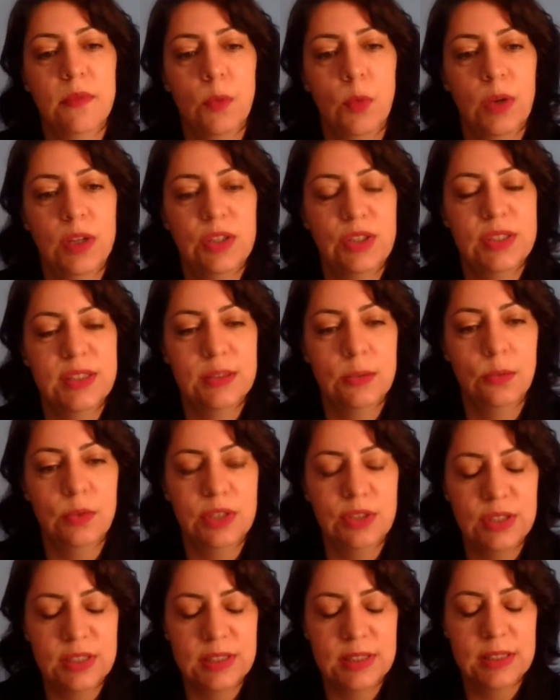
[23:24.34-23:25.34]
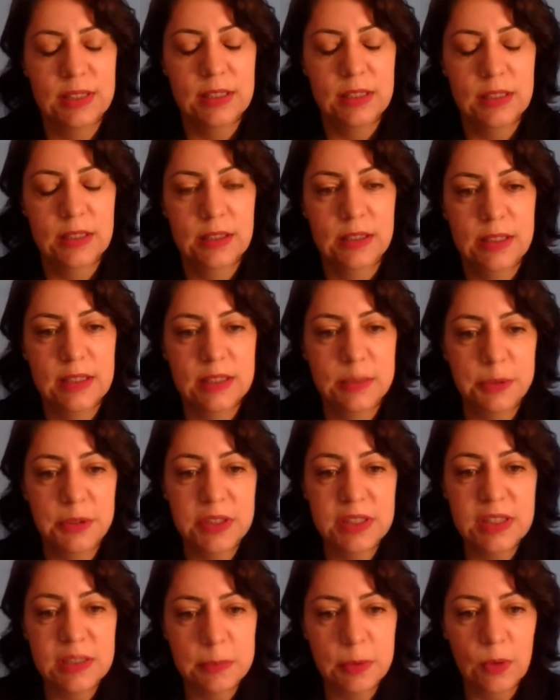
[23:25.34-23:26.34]
which is the
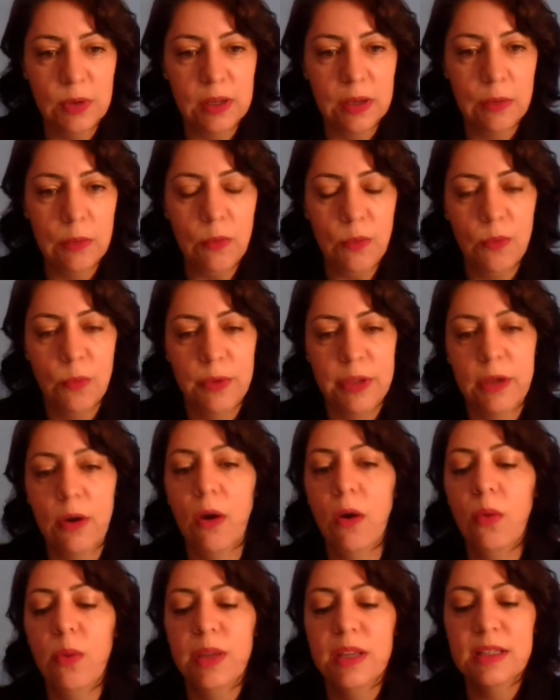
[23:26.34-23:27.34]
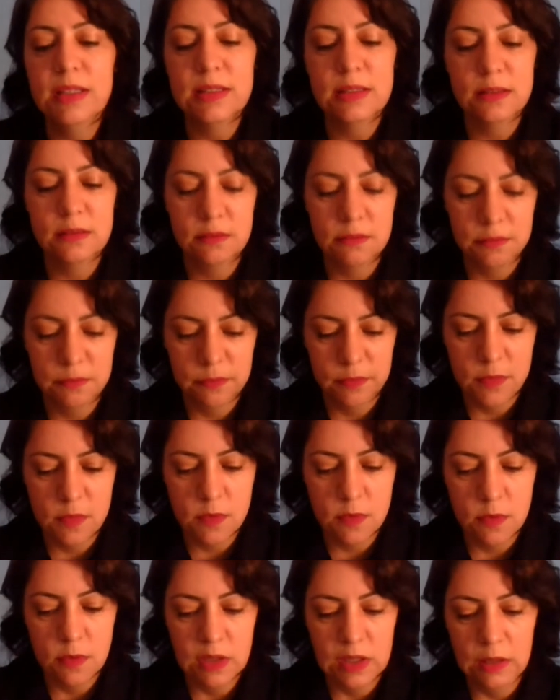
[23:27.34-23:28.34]
Spirit's book, we always
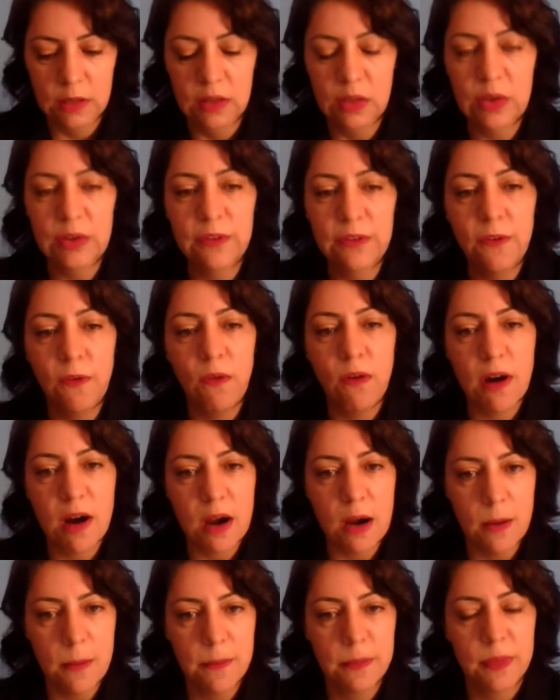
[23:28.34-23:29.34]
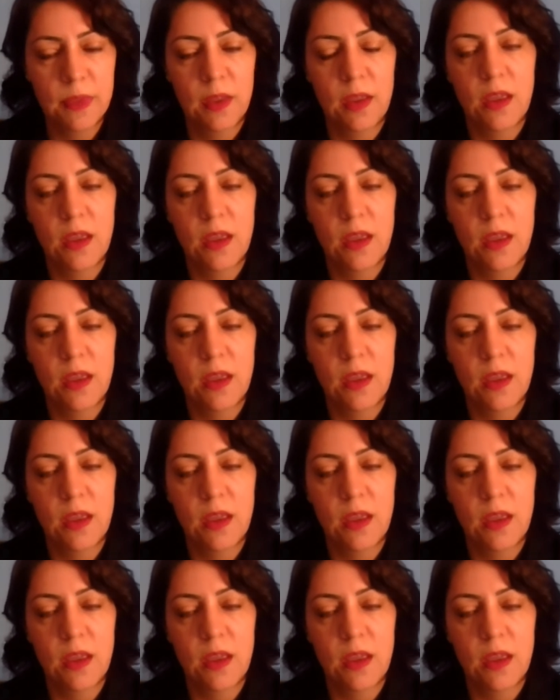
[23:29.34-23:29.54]
look for